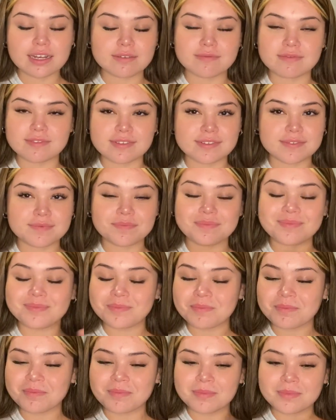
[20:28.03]
and
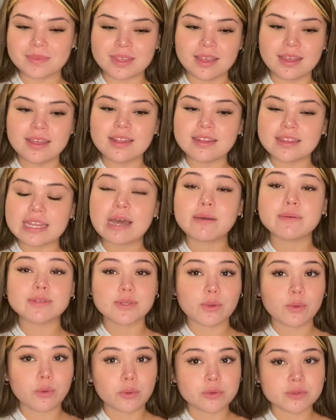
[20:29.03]
that was
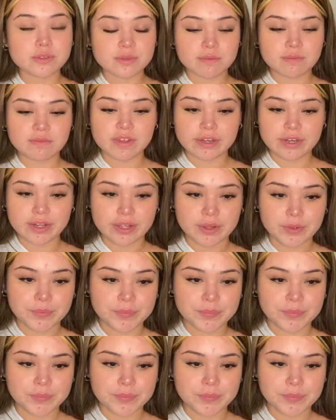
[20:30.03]
a wholesome video.